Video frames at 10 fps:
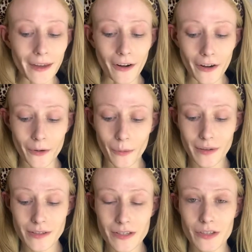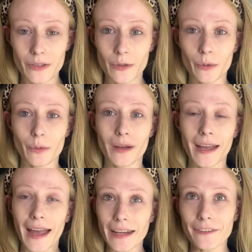are going to
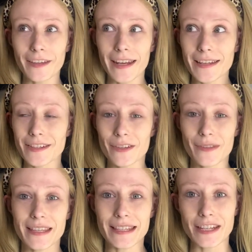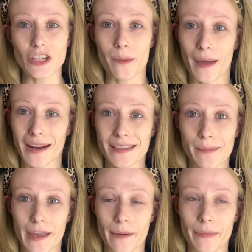kind of get into the TJ Maxx
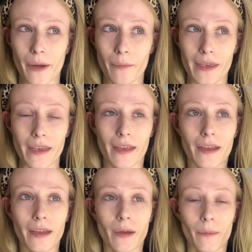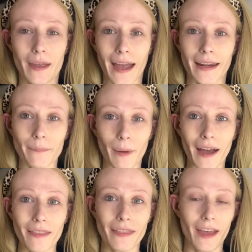makeup that we had
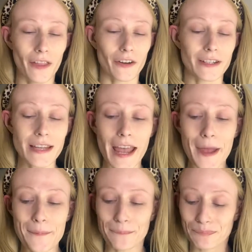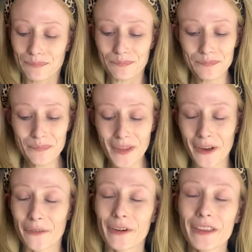bought the other day. I
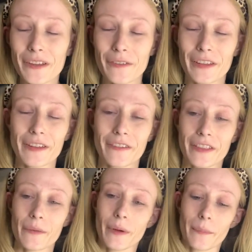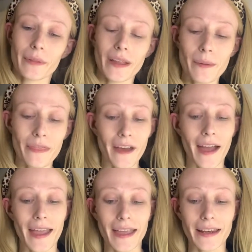really want to play with
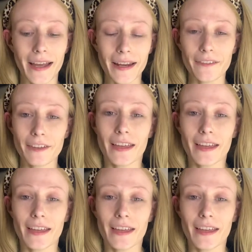that and kind of,